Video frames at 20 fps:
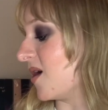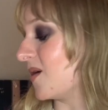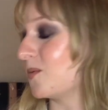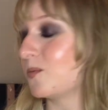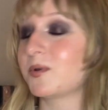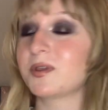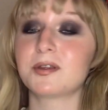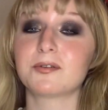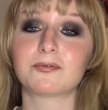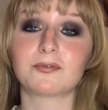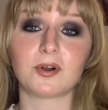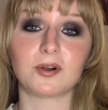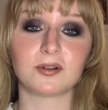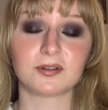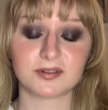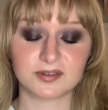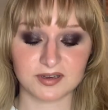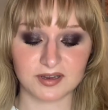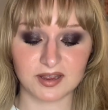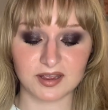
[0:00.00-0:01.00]
we
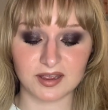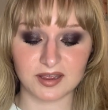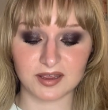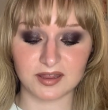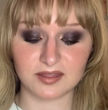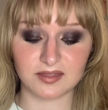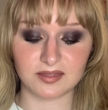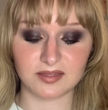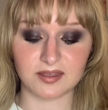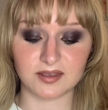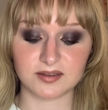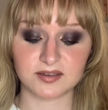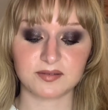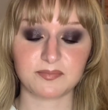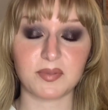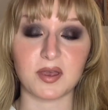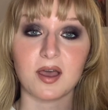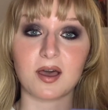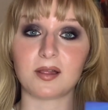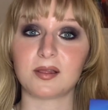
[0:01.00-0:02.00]
rolled in this
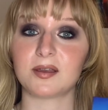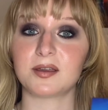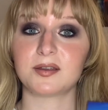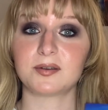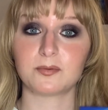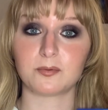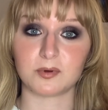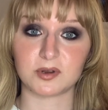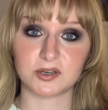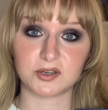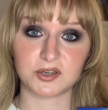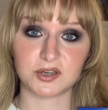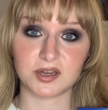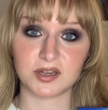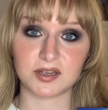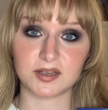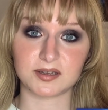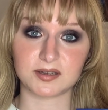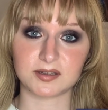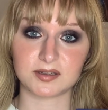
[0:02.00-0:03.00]
palette, which
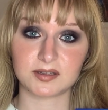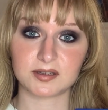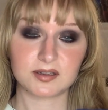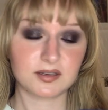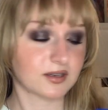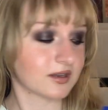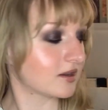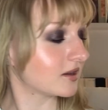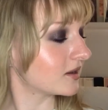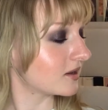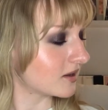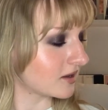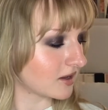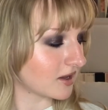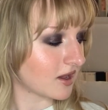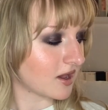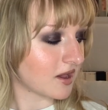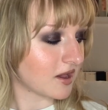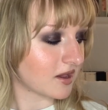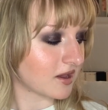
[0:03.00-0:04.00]
is
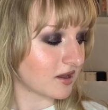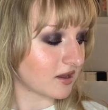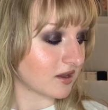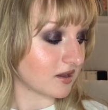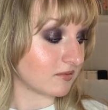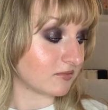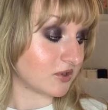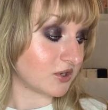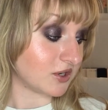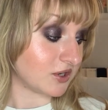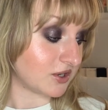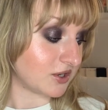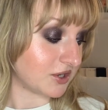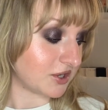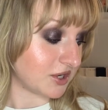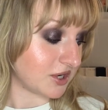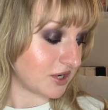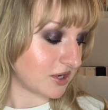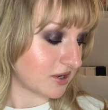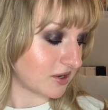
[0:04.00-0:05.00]
Kimchi
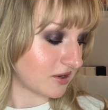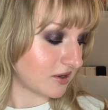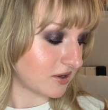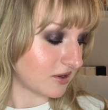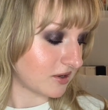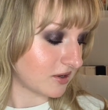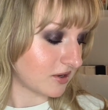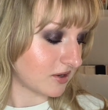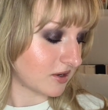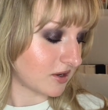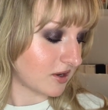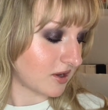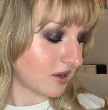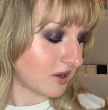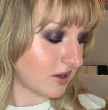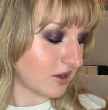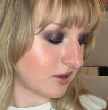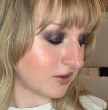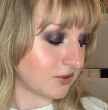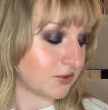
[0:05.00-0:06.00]
Chic
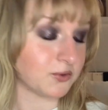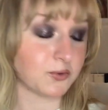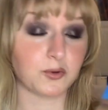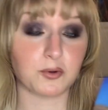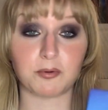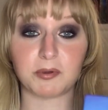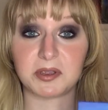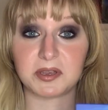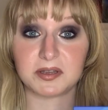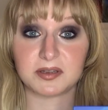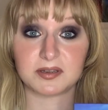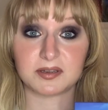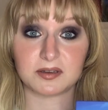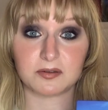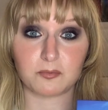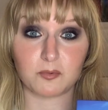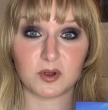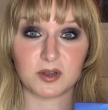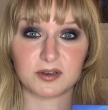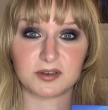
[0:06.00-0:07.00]
2 Queens
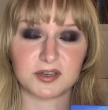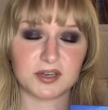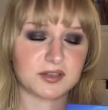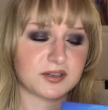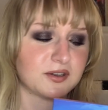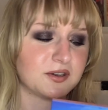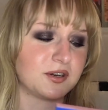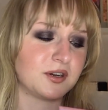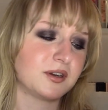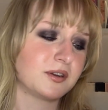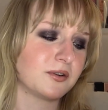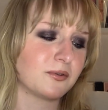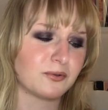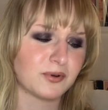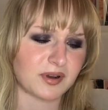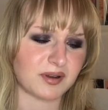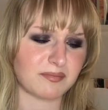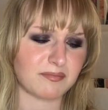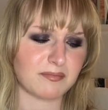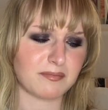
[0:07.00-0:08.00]
in 1 Desert,
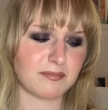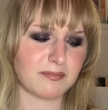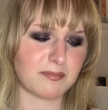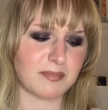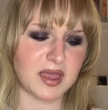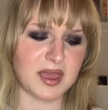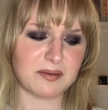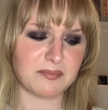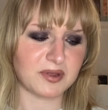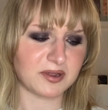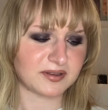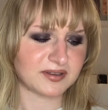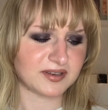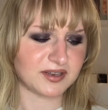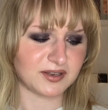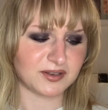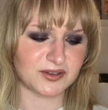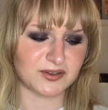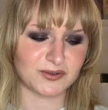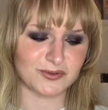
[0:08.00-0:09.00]
or Mad
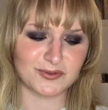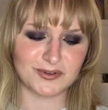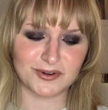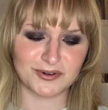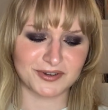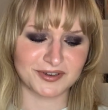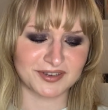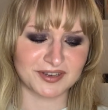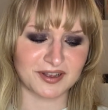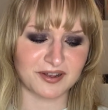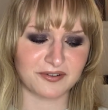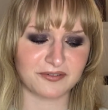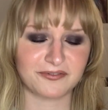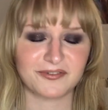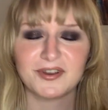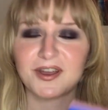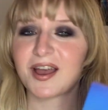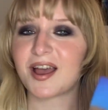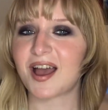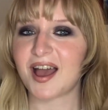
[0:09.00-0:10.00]
Mixing Suit Yourself.
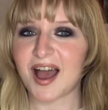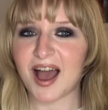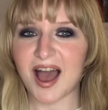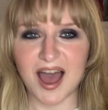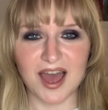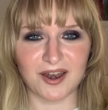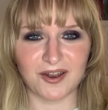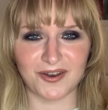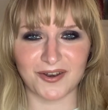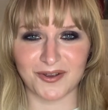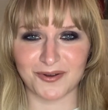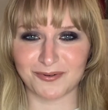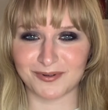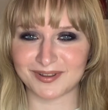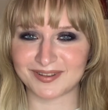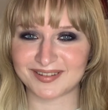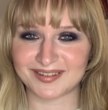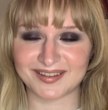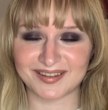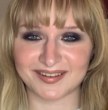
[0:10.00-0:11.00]
I don't know
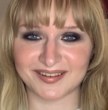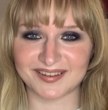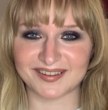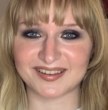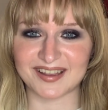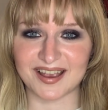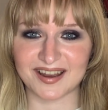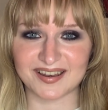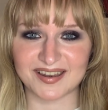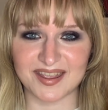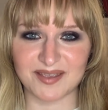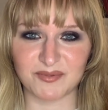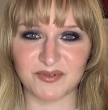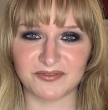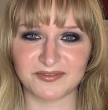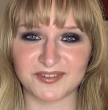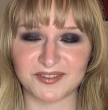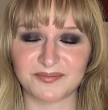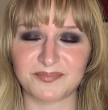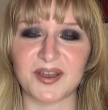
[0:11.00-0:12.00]
what's the exact name of
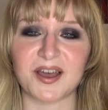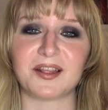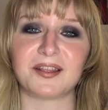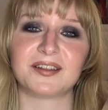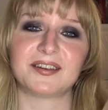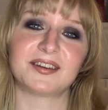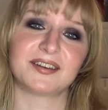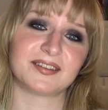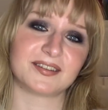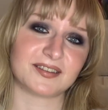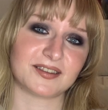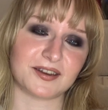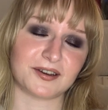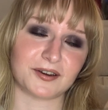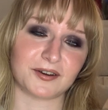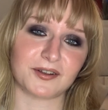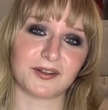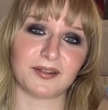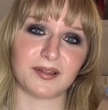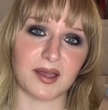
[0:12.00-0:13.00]
this palette. It's their
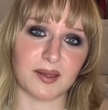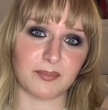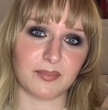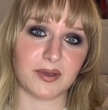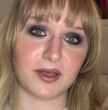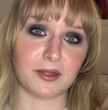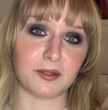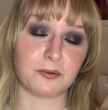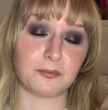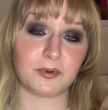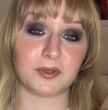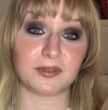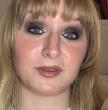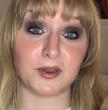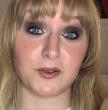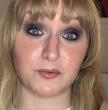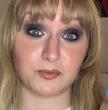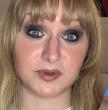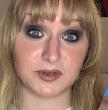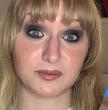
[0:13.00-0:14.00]
collab palette with
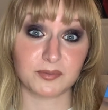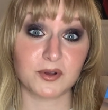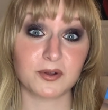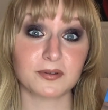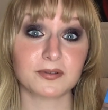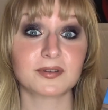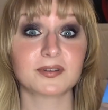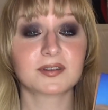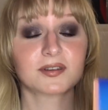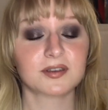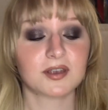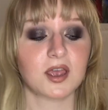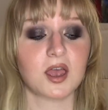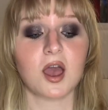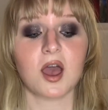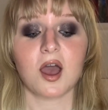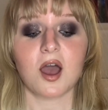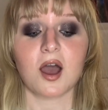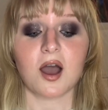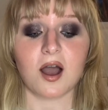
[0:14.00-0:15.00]
Naomi Smalls.
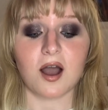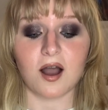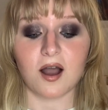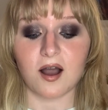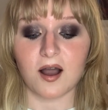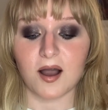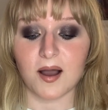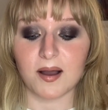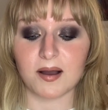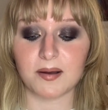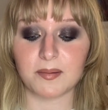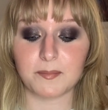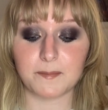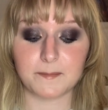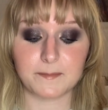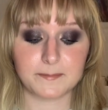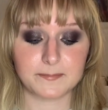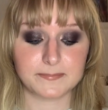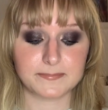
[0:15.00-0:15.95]
The